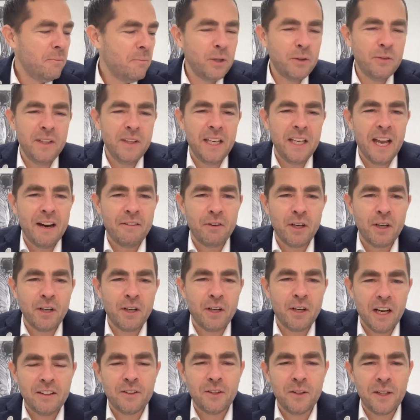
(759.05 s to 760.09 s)
But we never
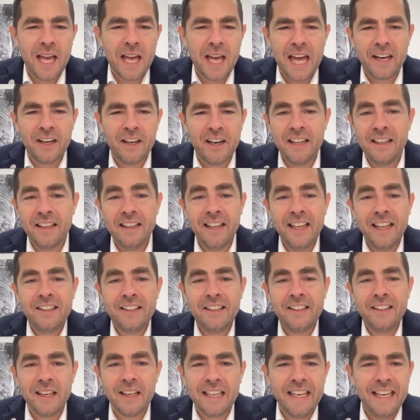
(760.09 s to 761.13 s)
got together. And
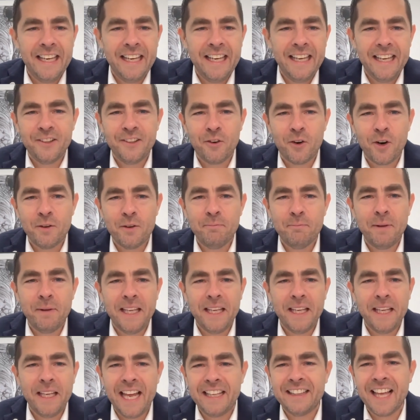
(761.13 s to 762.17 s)
literally he ignored me
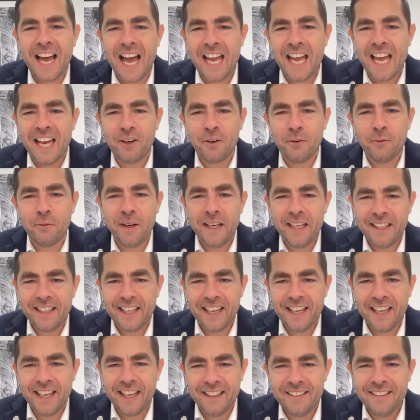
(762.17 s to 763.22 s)
the entire
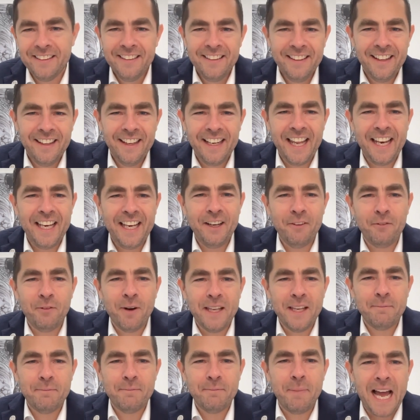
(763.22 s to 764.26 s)
weekend. And then he
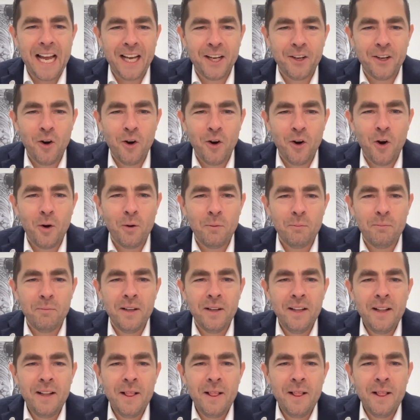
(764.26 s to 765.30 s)
went back home,
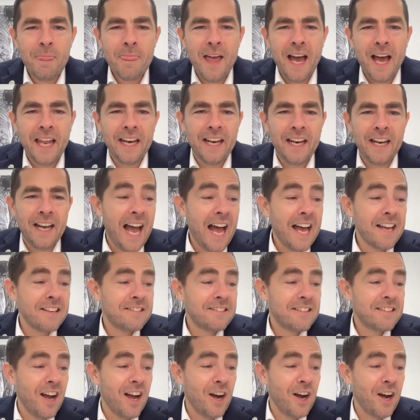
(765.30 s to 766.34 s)
and I
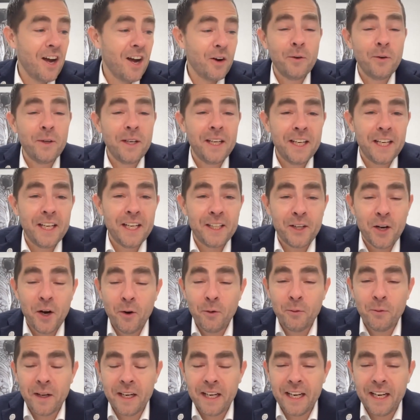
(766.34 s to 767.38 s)
asked Doug, how did it go
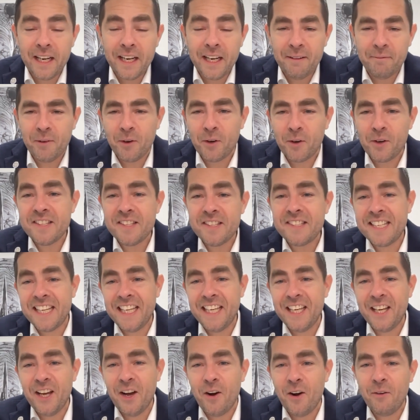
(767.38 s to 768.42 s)
with him, or
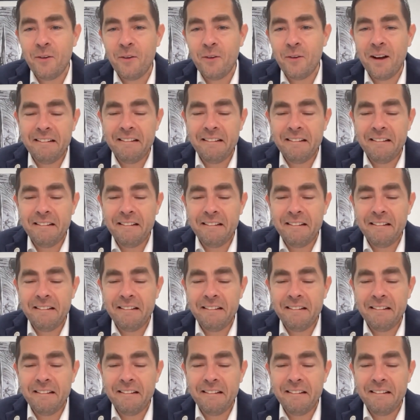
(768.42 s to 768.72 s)
CEO?